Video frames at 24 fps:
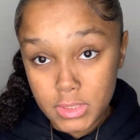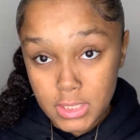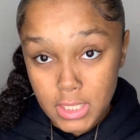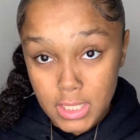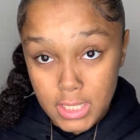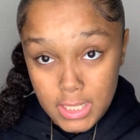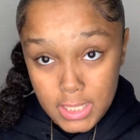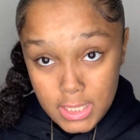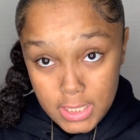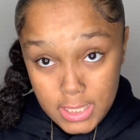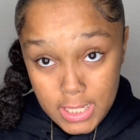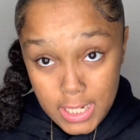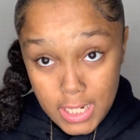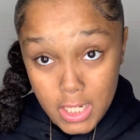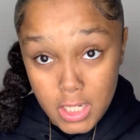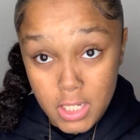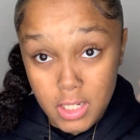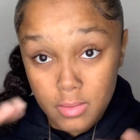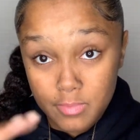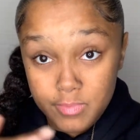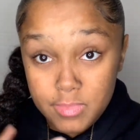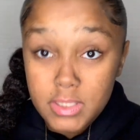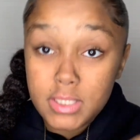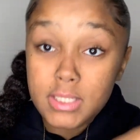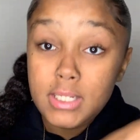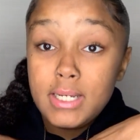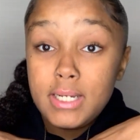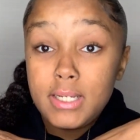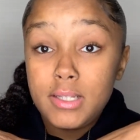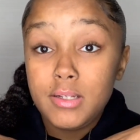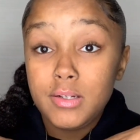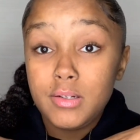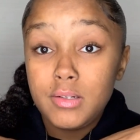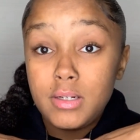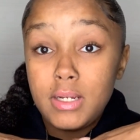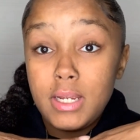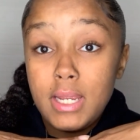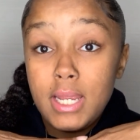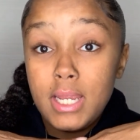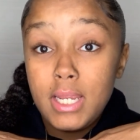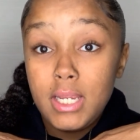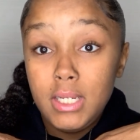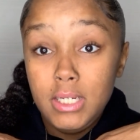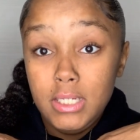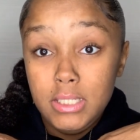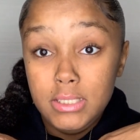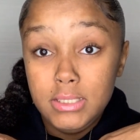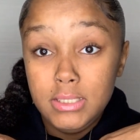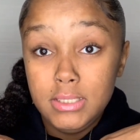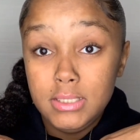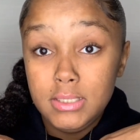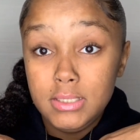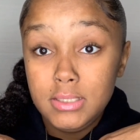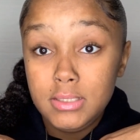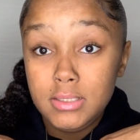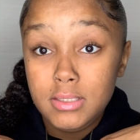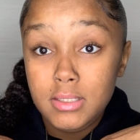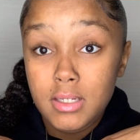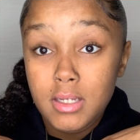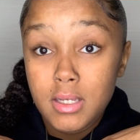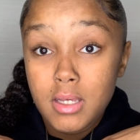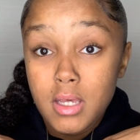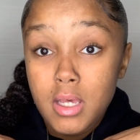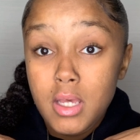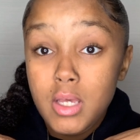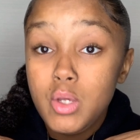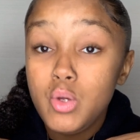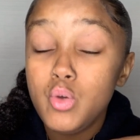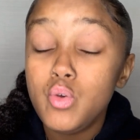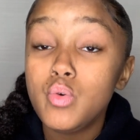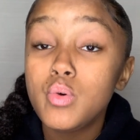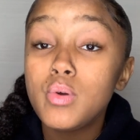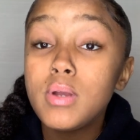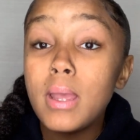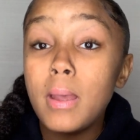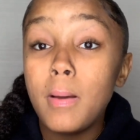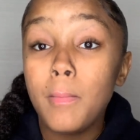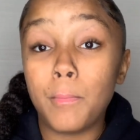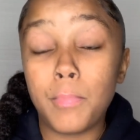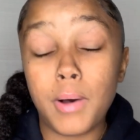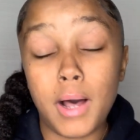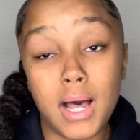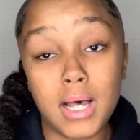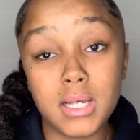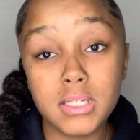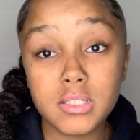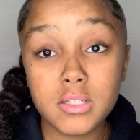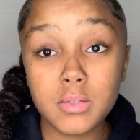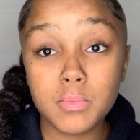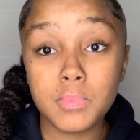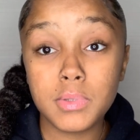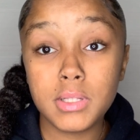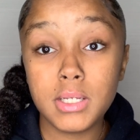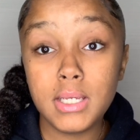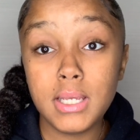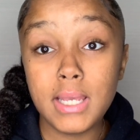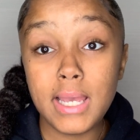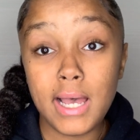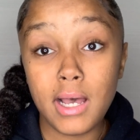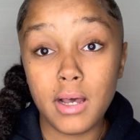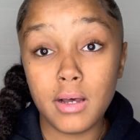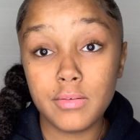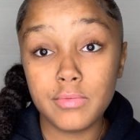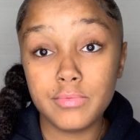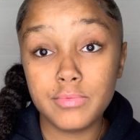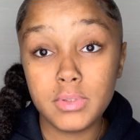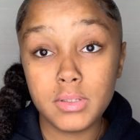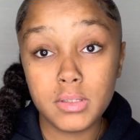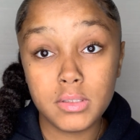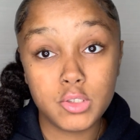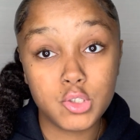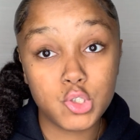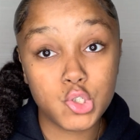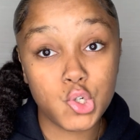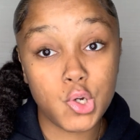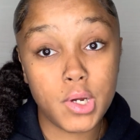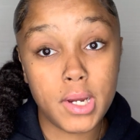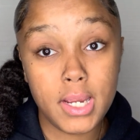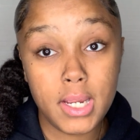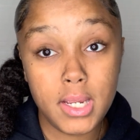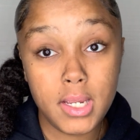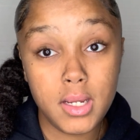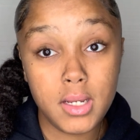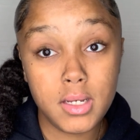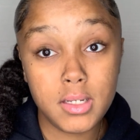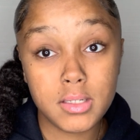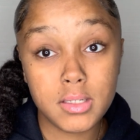and they come together, and you can possibly have the trait